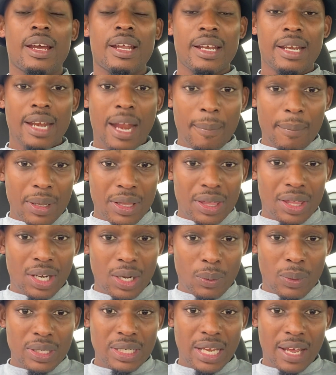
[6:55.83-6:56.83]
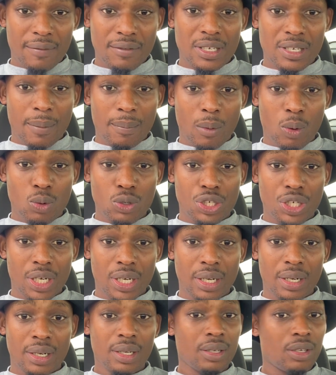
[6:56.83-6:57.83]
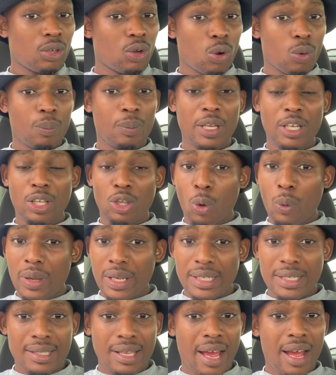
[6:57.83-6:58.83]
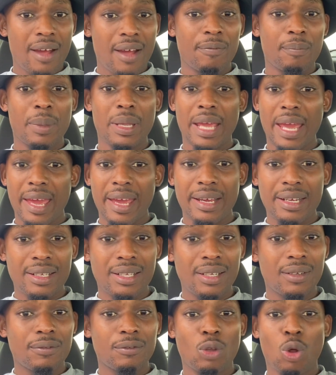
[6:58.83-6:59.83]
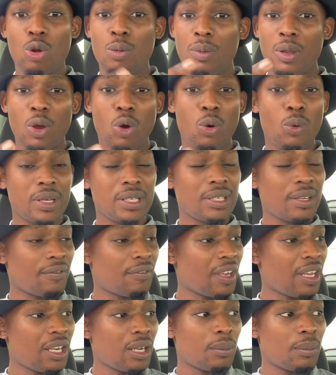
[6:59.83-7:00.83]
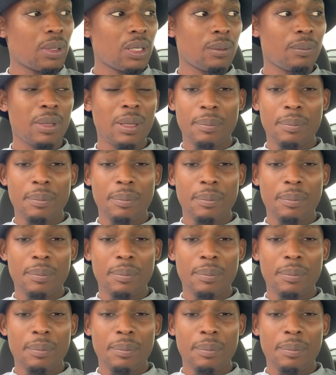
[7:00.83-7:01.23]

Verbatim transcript: number three was have some motion you know be doing stuff be active don't be always available be